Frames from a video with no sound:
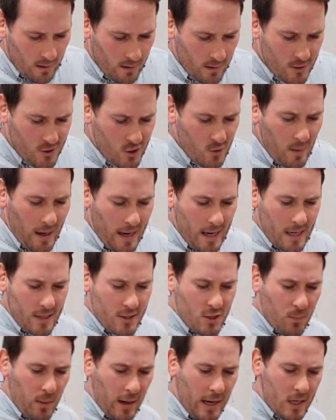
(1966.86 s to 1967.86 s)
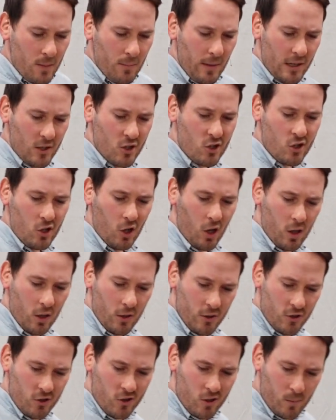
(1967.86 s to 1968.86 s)
There's debate among
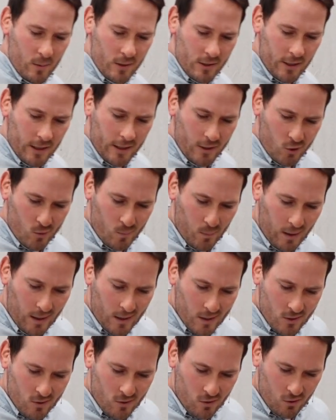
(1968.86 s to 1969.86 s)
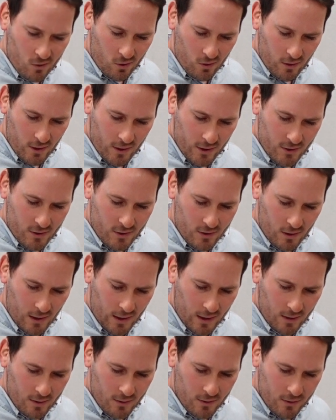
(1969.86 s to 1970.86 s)
scholars, commentators, pastors on this,
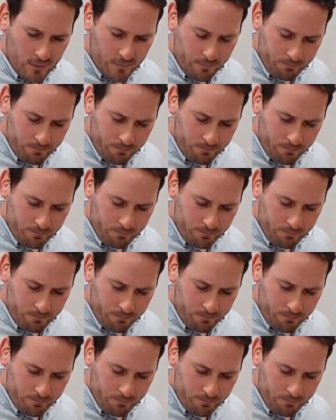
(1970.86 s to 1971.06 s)
and